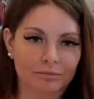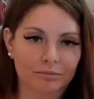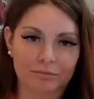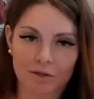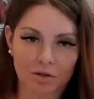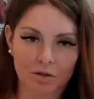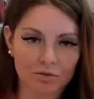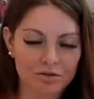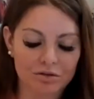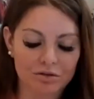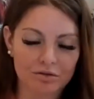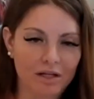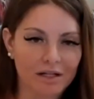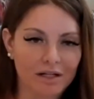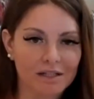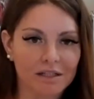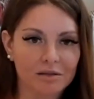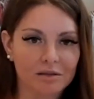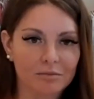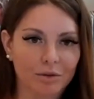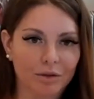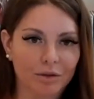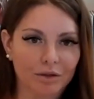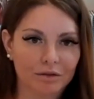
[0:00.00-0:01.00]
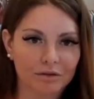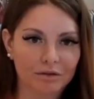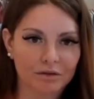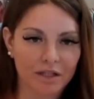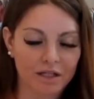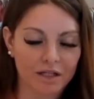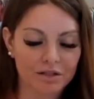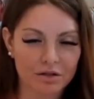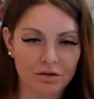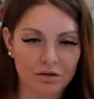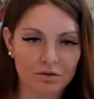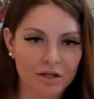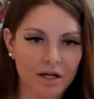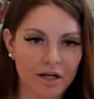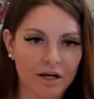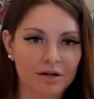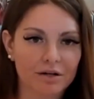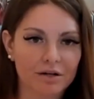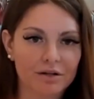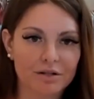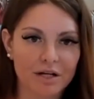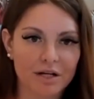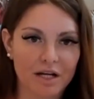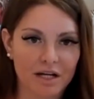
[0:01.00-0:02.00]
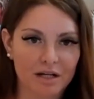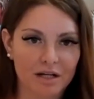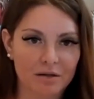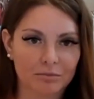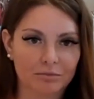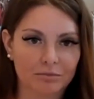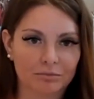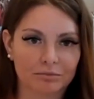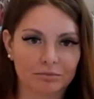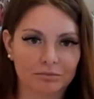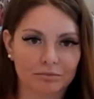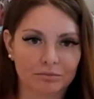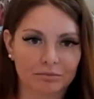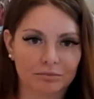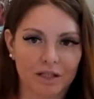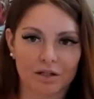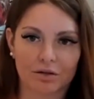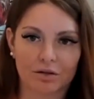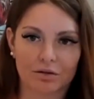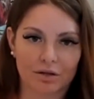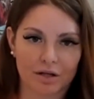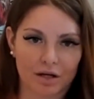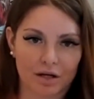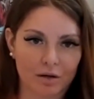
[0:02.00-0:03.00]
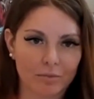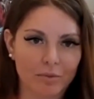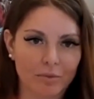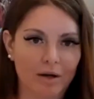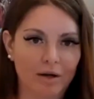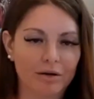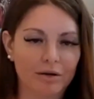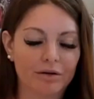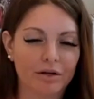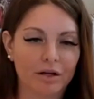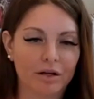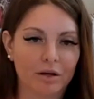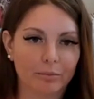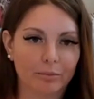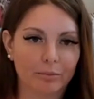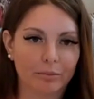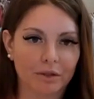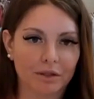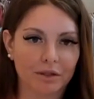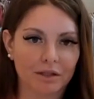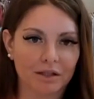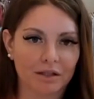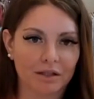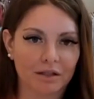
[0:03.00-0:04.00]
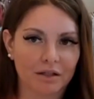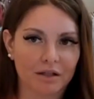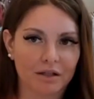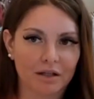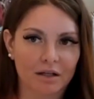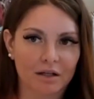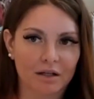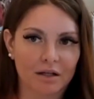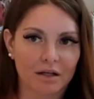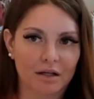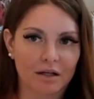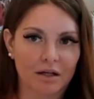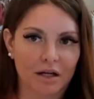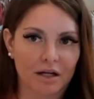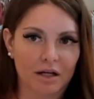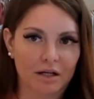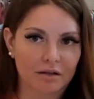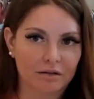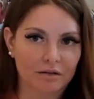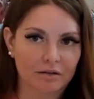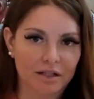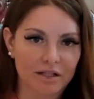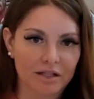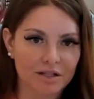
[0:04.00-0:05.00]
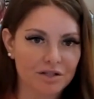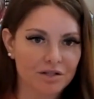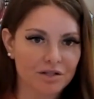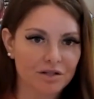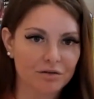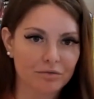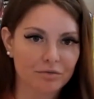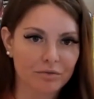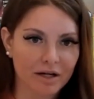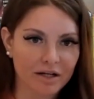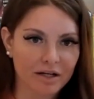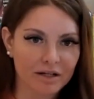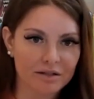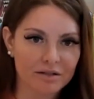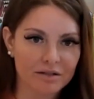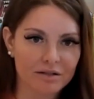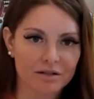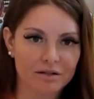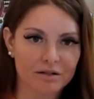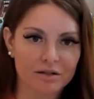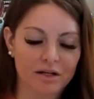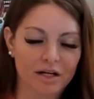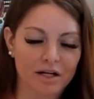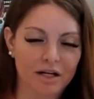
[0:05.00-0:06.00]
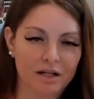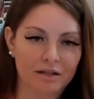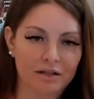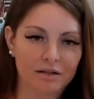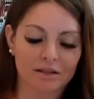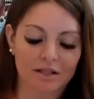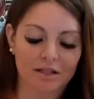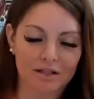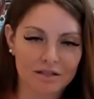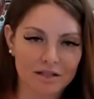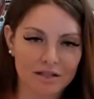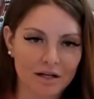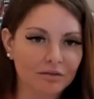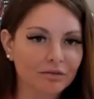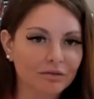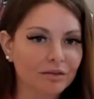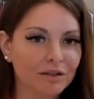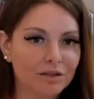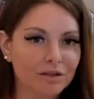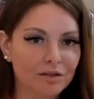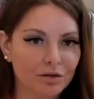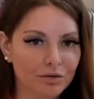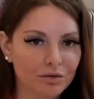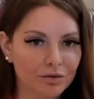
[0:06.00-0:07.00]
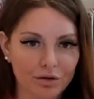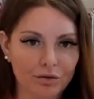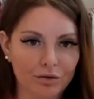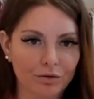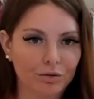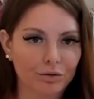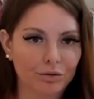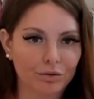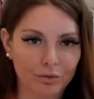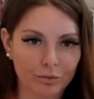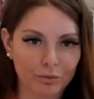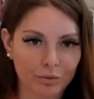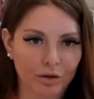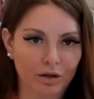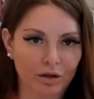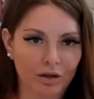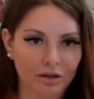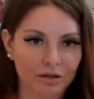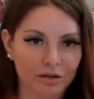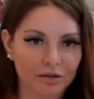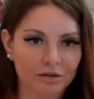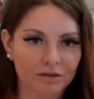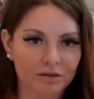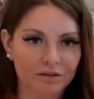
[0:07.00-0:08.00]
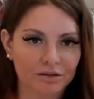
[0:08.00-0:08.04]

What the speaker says: Don't do that anymore. They don't care your name. They don't care about your company. And unless you're Ryan Serhant, they definitely don't know who you are.